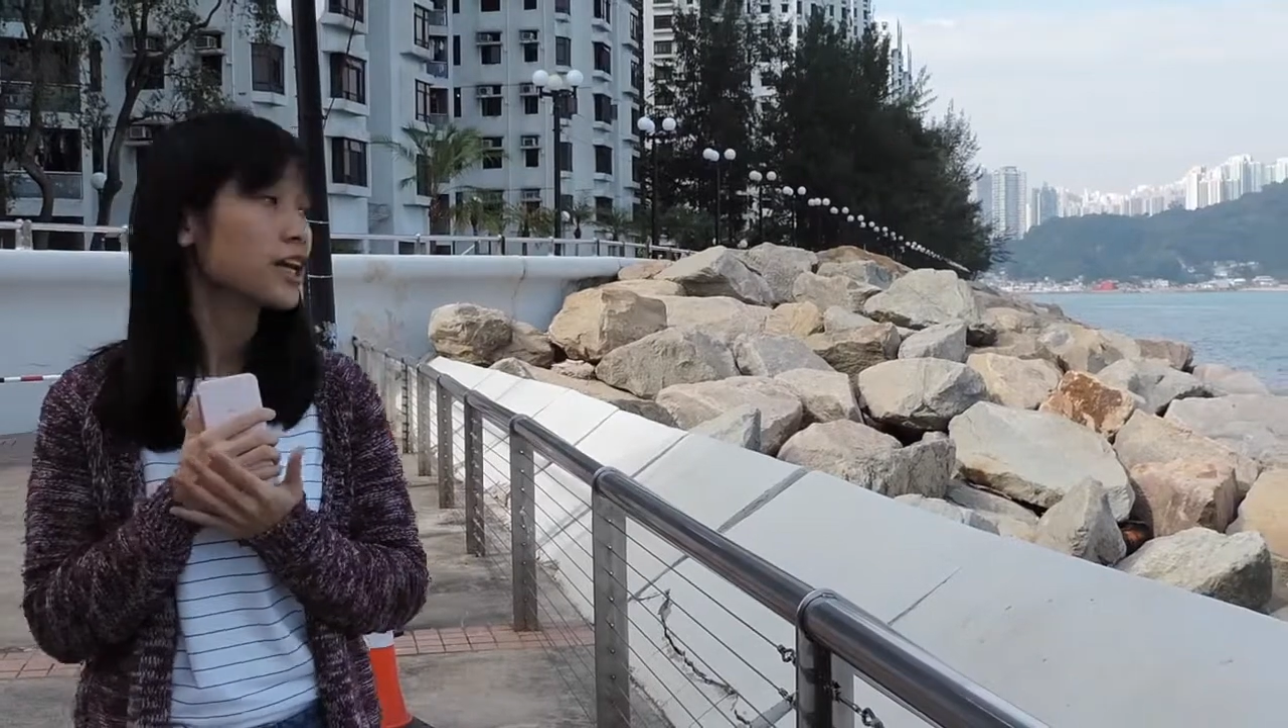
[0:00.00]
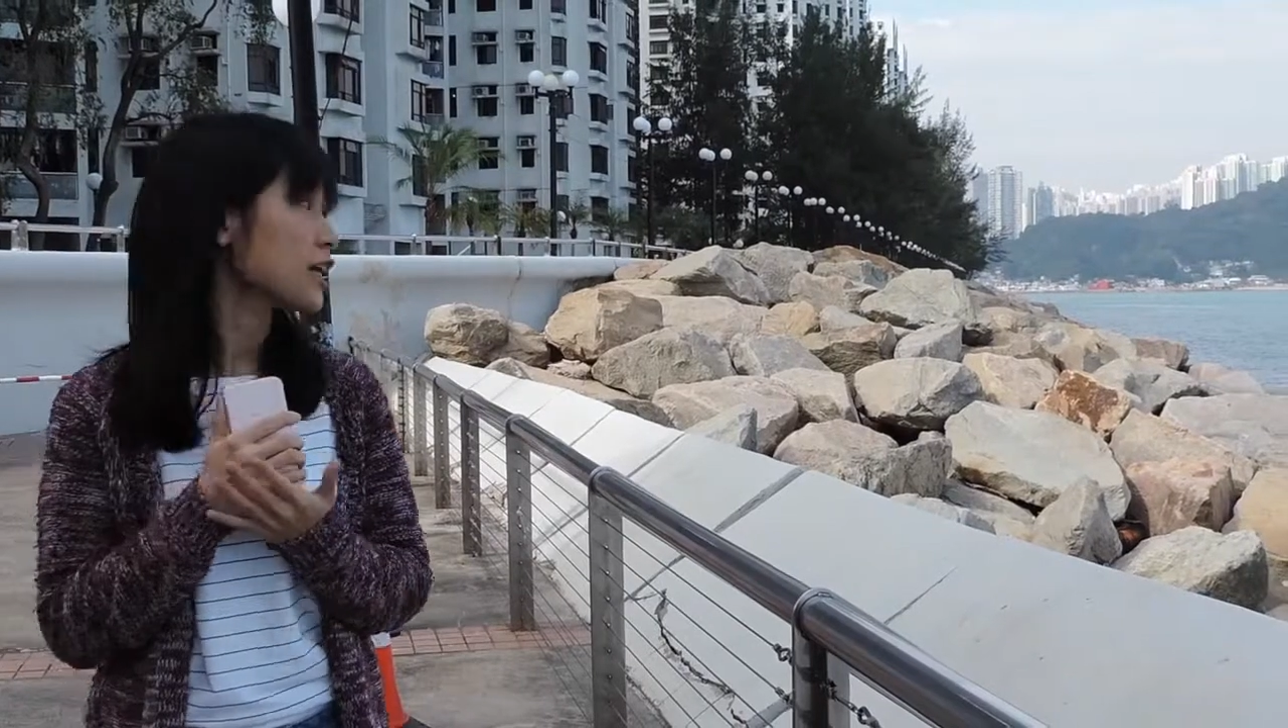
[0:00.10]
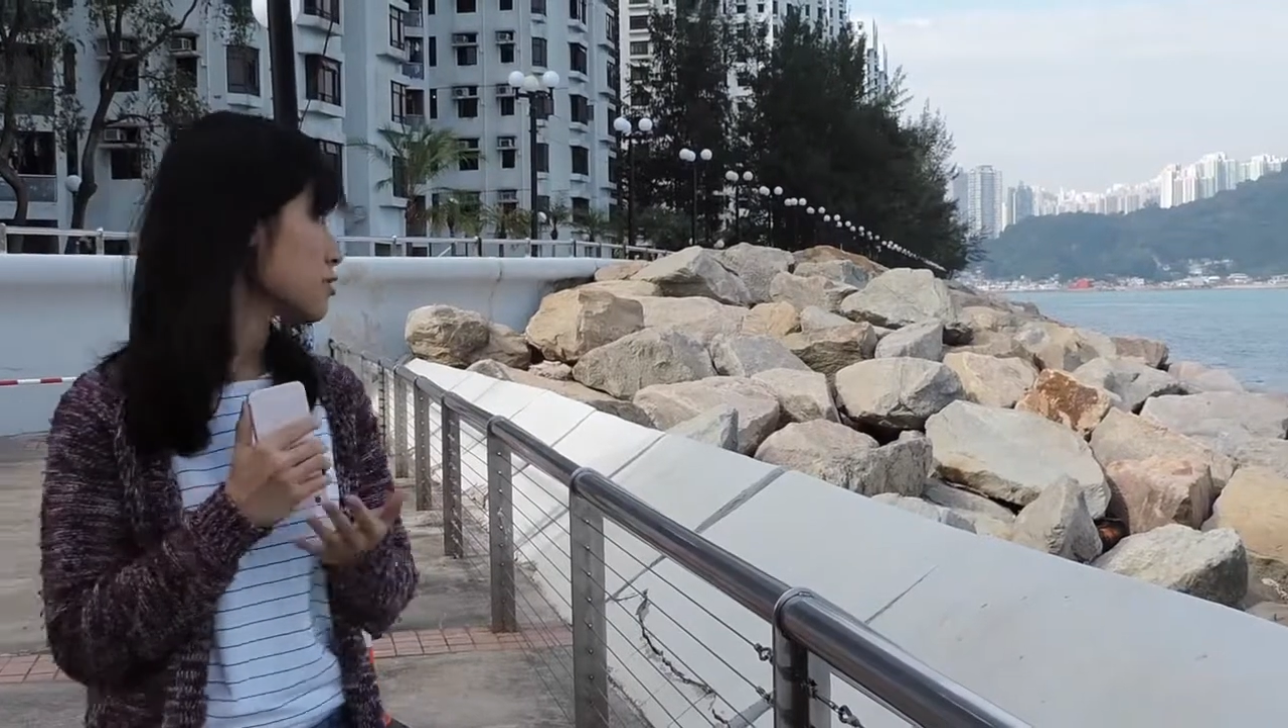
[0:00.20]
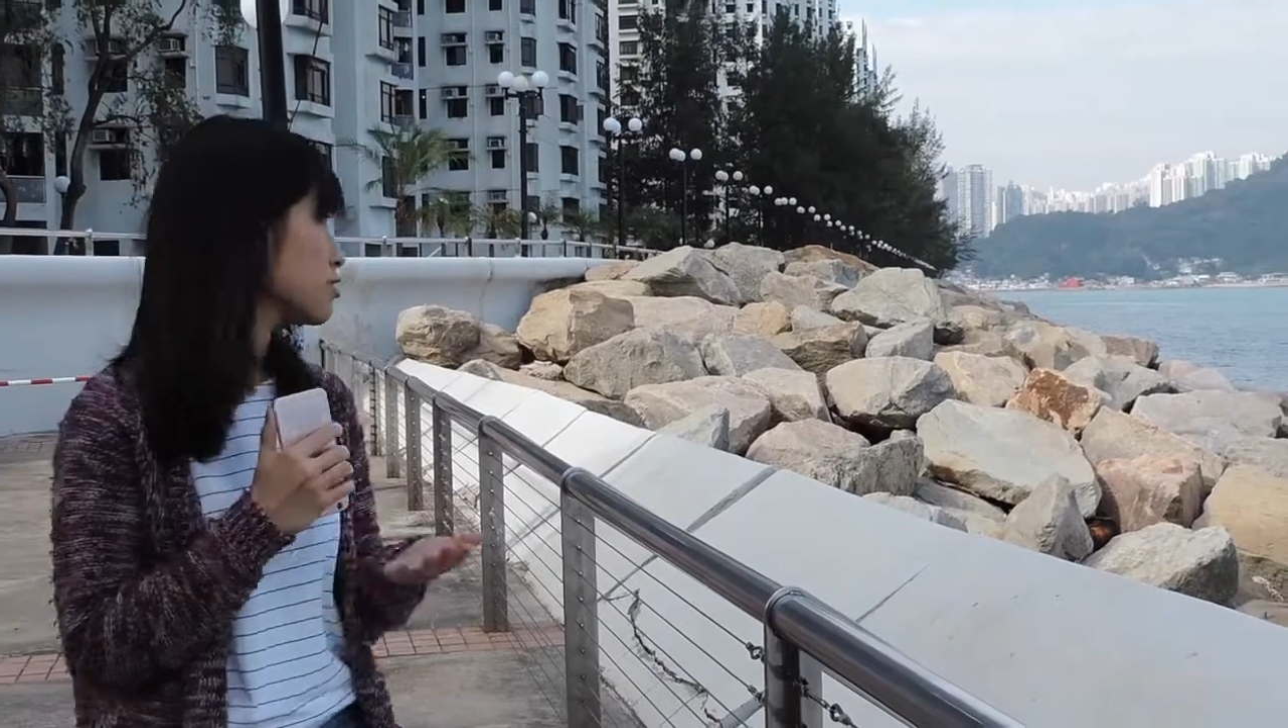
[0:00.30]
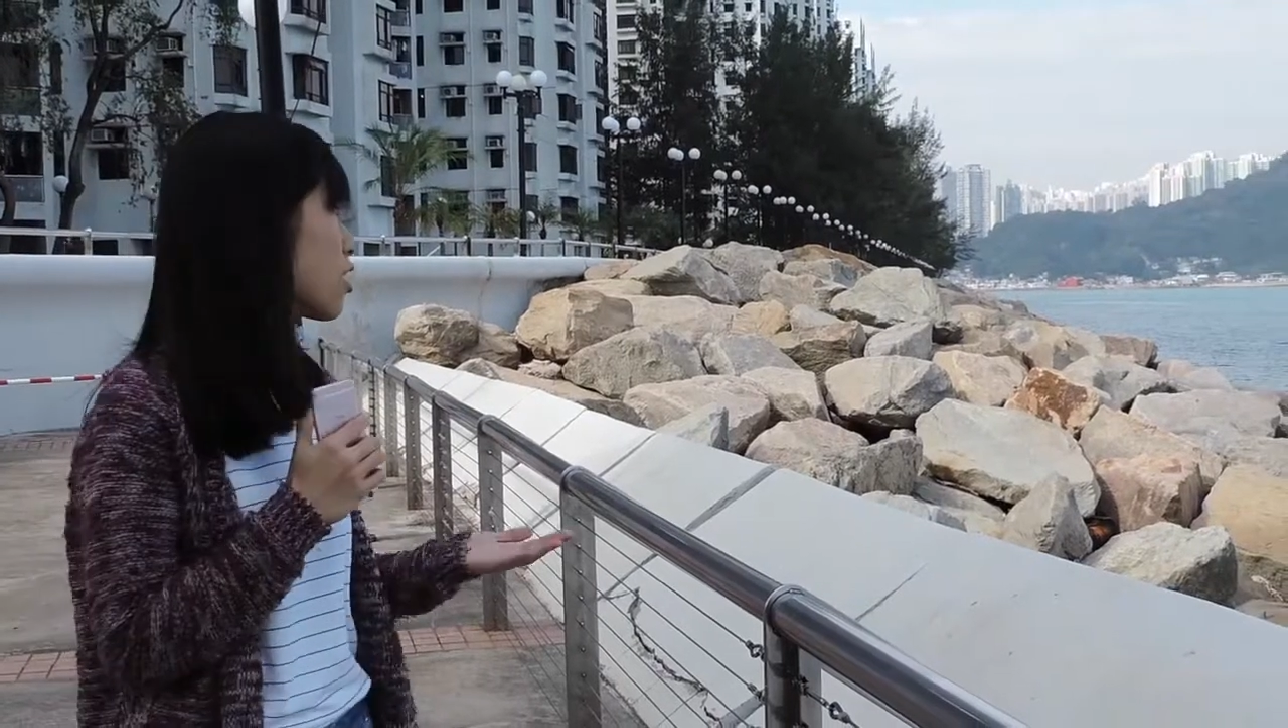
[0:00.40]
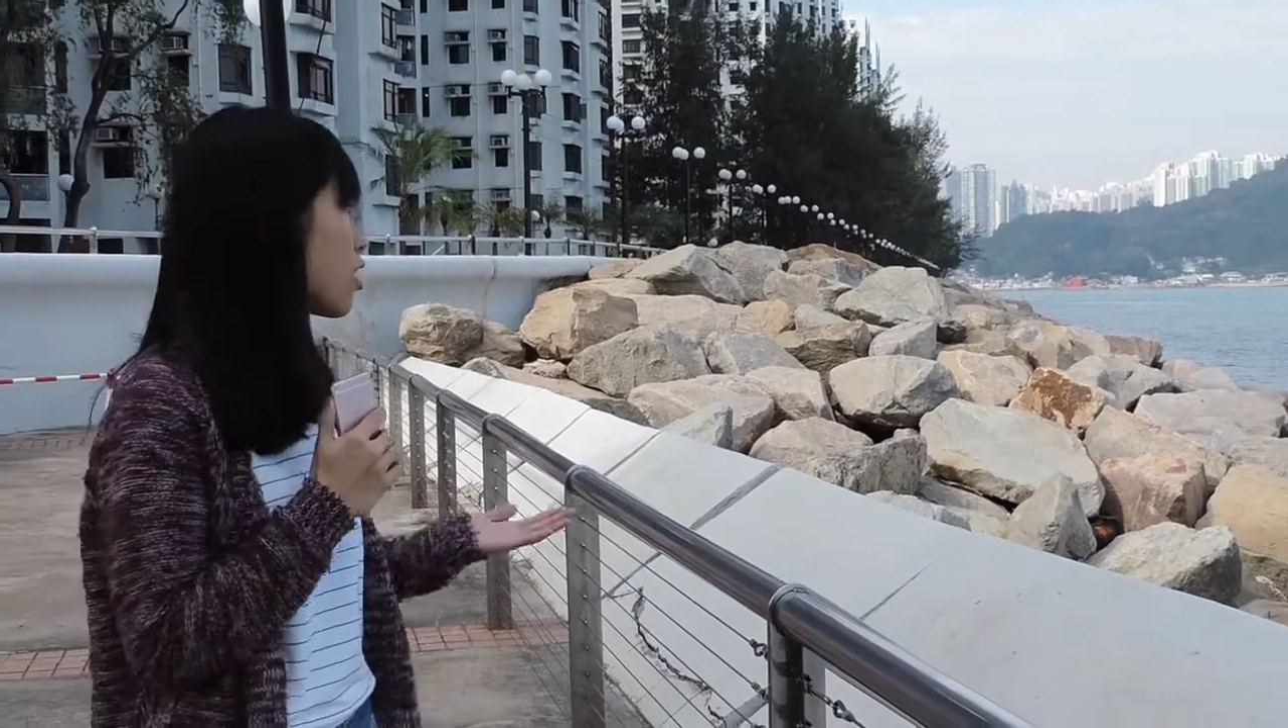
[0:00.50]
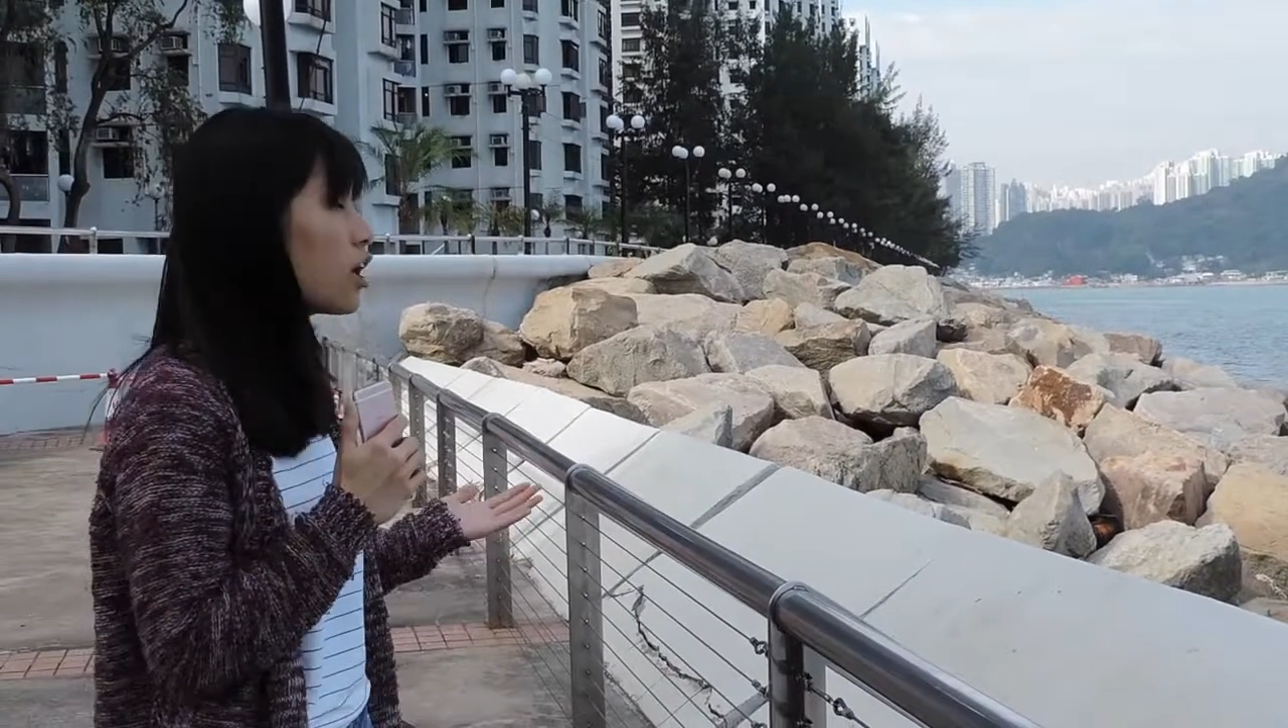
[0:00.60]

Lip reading: are placed